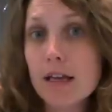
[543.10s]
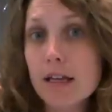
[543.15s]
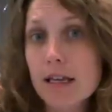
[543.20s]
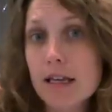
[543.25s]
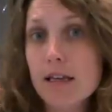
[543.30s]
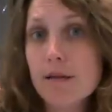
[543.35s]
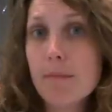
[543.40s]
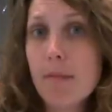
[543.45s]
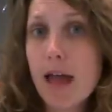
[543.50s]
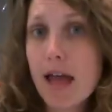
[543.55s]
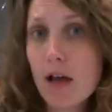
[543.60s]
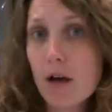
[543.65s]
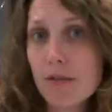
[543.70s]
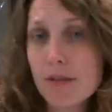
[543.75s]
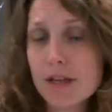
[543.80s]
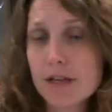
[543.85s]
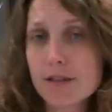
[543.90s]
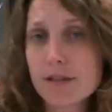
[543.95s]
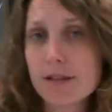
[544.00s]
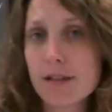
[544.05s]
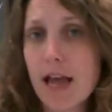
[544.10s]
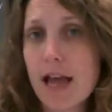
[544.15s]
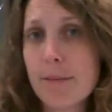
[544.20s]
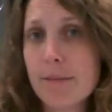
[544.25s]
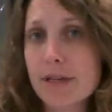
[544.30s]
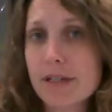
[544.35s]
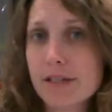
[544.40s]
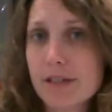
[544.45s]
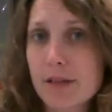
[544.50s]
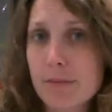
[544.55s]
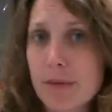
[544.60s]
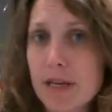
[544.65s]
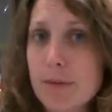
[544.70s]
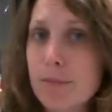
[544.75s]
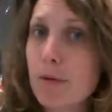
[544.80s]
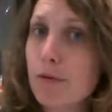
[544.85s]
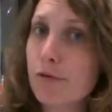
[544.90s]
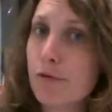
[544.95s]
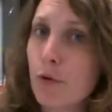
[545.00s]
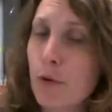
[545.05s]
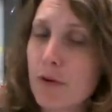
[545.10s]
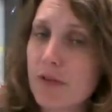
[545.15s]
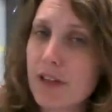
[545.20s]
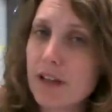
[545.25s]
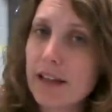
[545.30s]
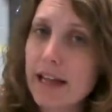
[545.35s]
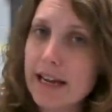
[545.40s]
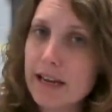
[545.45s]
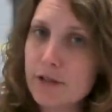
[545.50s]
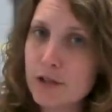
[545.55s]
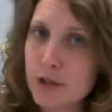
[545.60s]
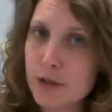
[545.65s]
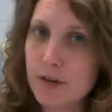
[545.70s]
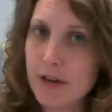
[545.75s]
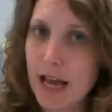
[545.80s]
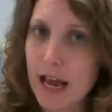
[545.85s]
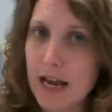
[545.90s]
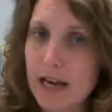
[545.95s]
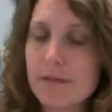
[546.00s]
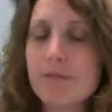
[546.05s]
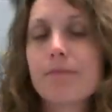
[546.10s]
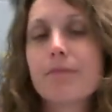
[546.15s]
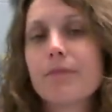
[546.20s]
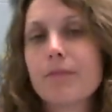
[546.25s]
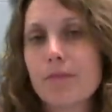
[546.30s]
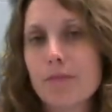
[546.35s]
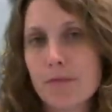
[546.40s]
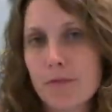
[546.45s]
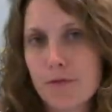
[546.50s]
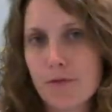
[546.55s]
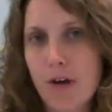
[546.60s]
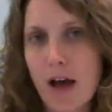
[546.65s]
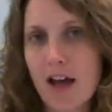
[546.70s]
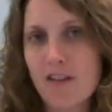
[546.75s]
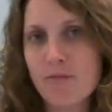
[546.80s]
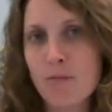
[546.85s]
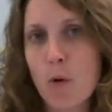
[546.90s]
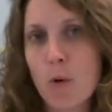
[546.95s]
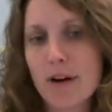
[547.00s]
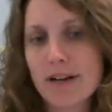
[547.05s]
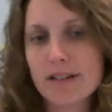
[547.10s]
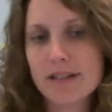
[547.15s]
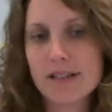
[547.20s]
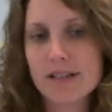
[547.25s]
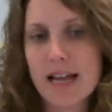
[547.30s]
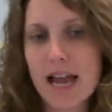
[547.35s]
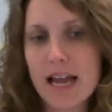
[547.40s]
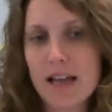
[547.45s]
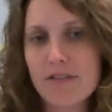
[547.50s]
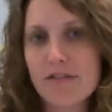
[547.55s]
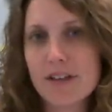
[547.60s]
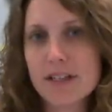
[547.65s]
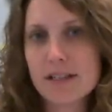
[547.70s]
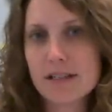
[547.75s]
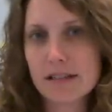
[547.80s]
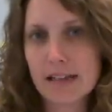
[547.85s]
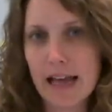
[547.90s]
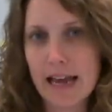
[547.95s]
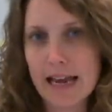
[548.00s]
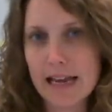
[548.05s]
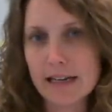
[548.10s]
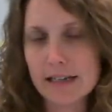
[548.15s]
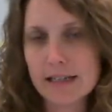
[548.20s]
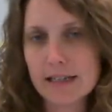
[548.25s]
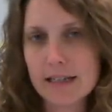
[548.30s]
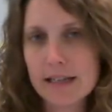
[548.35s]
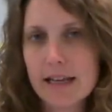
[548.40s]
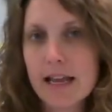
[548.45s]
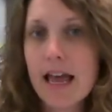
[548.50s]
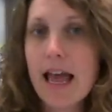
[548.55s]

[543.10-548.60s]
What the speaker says: Email the assignment to me before the late due date, 5 points a day if it's late,